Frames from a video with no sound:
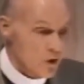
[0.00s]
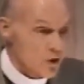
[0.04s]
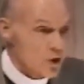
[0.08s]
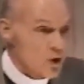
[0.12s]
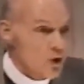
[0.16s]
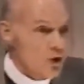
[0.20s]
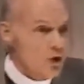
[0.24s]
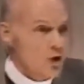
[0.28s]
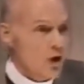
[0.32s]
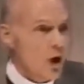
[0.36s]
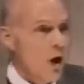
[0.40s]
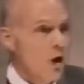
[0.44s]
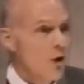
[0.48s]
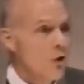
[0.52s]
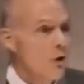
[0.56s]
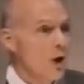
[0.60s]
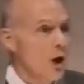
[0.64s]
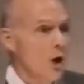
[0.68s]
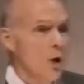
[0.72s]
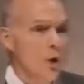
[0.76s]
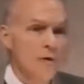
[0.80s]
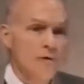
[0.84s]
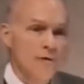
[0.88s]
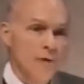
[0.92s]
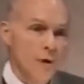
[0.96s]

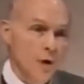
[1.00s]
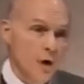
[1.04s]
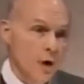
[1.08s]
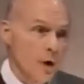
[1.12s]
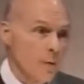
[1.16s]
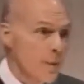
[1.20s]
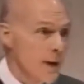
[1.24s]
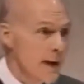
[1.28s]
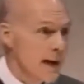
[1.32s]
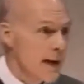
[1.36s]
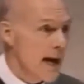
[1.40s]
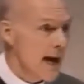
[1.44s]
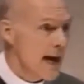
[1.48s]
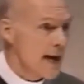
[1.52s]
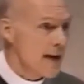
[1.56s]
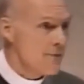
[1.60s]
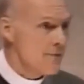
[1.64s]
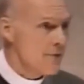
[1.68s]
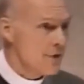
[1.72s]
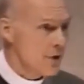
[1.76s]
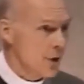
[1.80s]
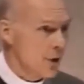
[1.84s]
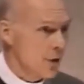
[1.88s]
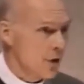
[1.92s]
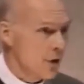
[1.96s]
Sorrow for her
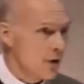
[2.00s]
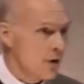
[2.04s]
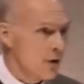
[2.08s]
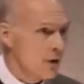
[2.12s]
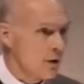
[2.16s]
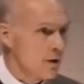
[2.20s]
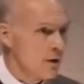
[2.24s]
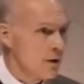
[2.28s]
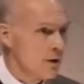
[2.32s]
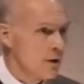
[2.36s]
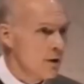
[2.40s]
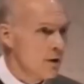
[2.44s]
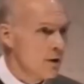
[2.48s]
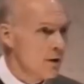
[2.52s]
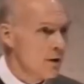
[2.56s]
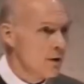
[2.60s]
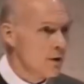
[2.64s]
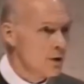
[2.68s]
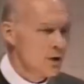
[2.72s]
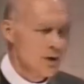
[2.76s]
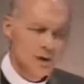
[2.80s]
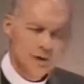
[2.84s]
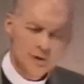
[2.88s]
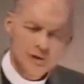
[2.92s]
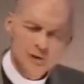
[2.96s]
behavior,
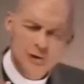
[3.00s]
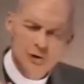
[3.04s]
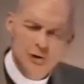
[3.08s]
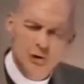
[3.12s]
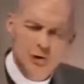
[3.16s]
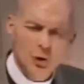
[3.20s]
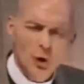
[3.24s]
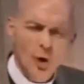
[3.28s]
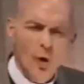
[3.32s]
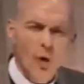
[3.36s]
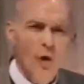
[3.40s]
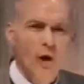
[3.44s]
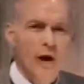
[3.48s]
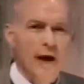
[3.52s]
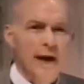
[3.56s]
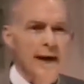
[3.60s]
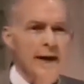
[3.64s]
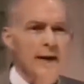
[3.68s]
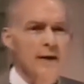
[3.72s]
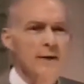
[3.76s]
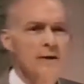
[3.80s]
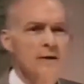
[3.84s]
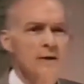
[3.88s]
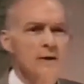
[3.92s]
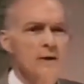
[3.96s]

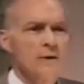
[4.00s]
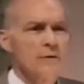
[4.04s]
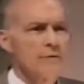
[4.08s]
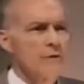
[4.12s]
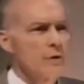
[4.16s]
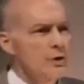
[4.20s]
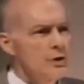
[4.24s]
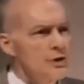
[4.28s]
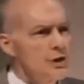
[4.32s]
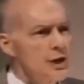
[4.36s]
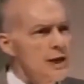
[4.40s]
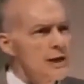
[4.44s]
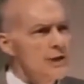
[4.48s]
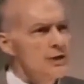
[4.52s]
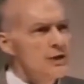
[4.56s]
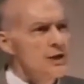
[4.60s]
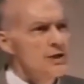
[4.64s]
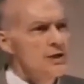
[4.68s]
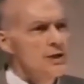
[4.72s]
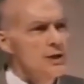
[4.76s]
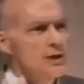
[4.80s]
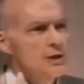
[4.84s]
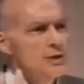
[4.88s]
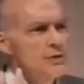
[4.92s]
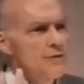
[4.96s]
joy for
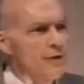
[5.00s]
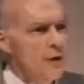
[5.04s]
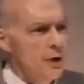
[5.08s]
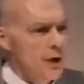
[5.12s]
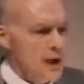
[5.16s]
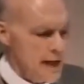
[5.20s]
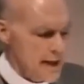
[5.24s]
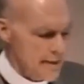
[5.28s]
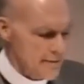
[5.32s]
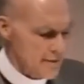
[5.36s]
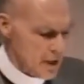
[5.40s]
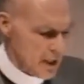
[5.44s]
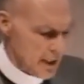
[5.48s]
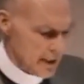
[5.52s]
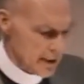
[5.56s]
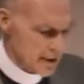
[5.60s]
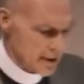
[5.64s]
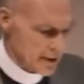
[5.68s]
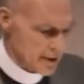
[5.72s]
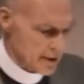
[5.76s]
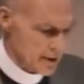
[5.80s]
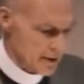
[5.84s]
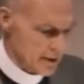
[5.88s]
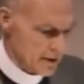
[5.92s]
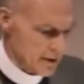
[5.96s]
Jesus'
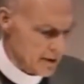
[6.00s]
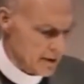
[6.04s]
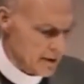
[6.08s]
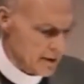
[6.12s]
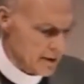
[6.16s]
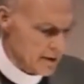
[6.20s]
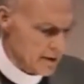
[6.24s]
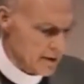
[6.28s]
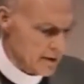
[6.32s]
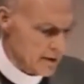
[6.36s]
forgiveness.